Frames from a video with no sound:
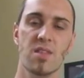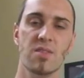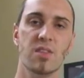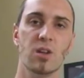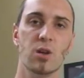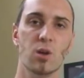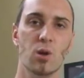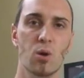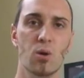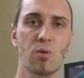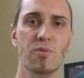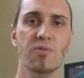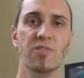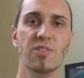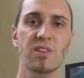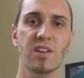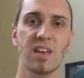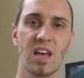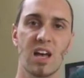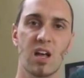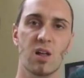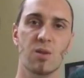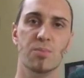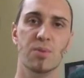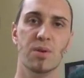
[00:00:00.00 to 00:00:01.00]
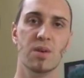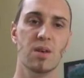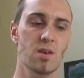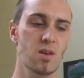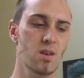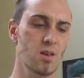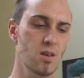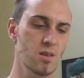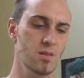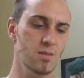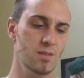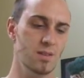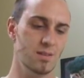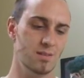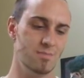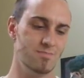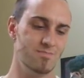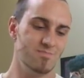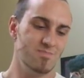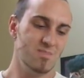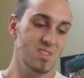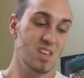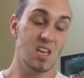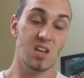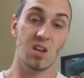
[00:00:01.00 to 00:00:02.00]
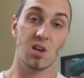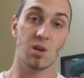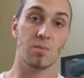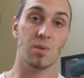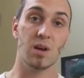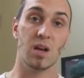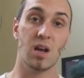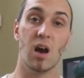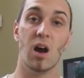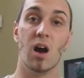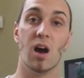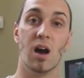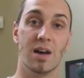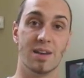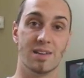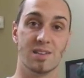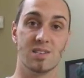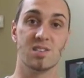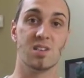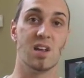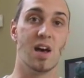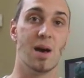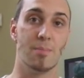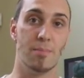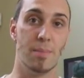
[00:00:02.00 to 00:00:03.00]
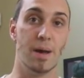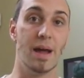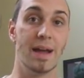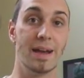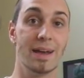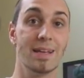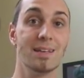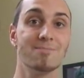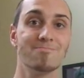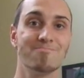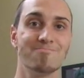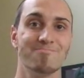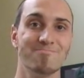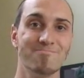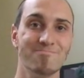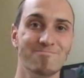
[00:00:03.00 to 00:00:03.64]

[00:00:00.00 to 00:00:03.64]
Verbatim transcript: that'll hopefully help get your macaw to stop biting.